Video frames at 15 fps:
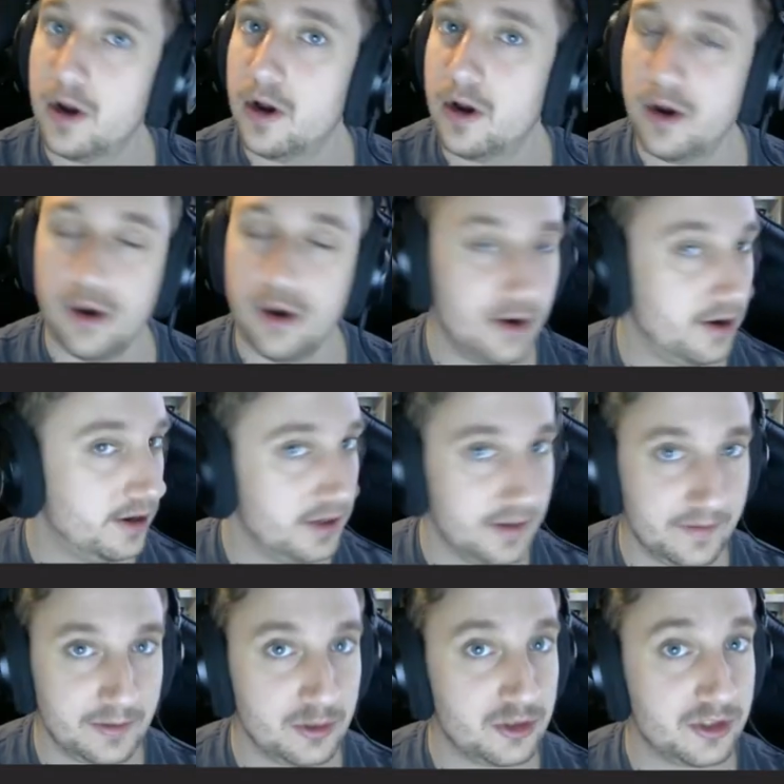None of
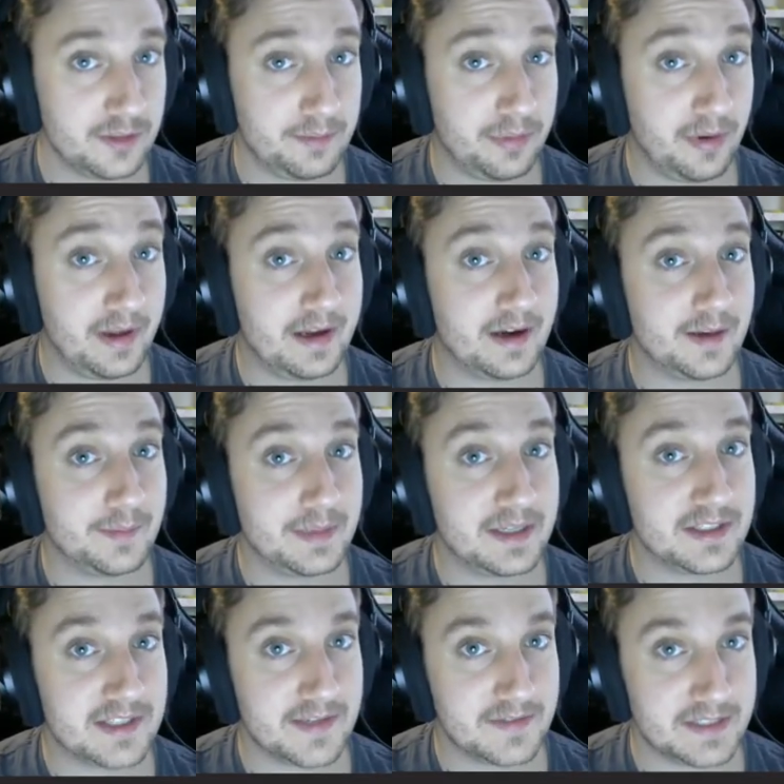you should play on beat
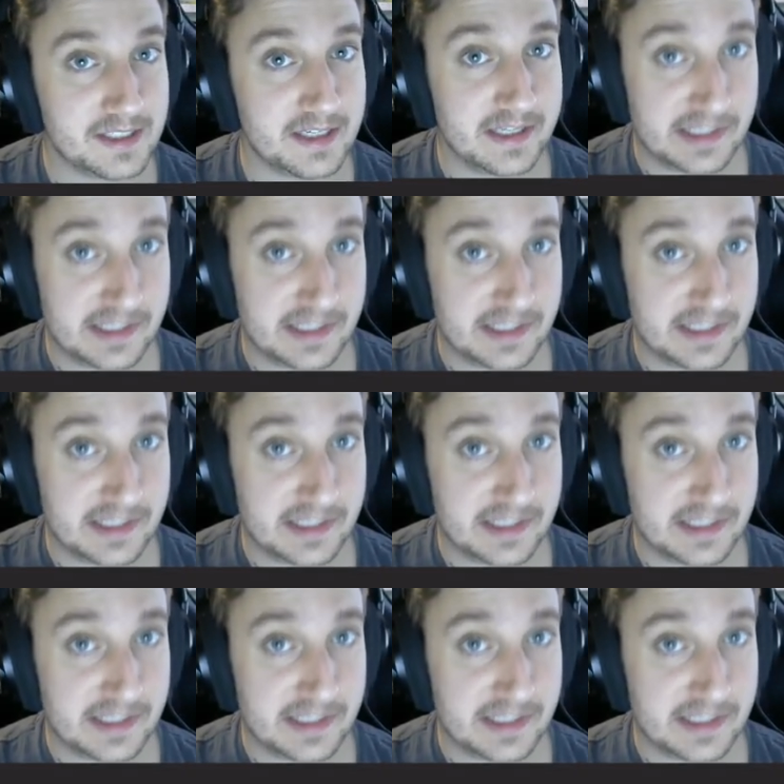17.